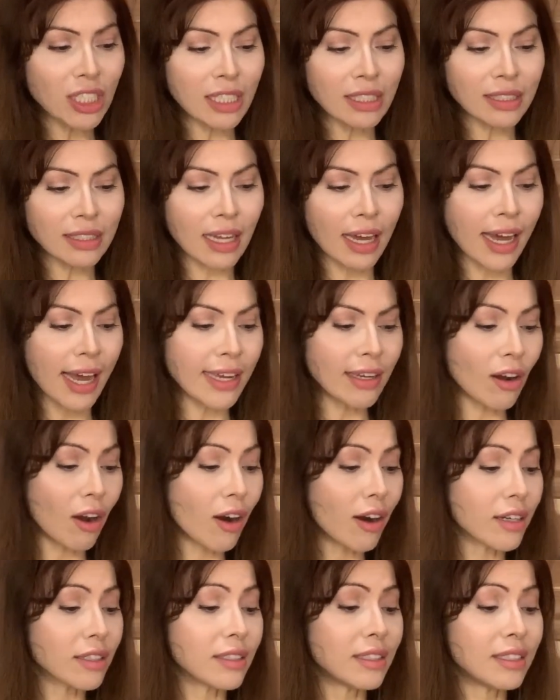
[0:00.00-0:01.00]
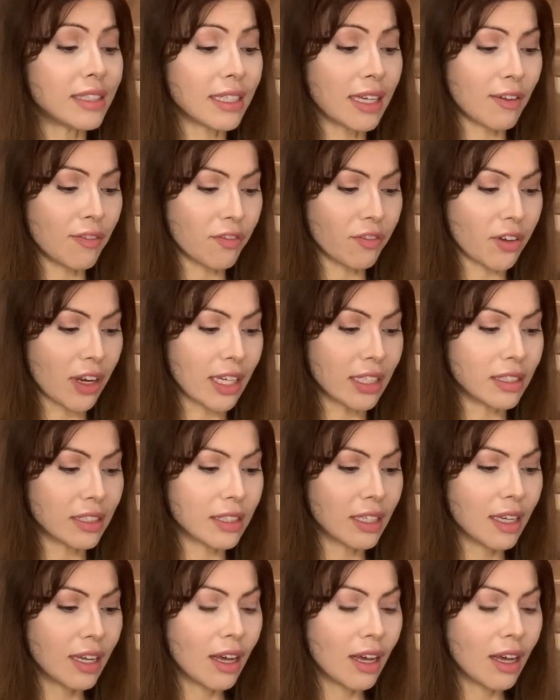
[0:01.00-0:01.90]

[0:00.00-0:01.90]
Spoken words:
inside are different.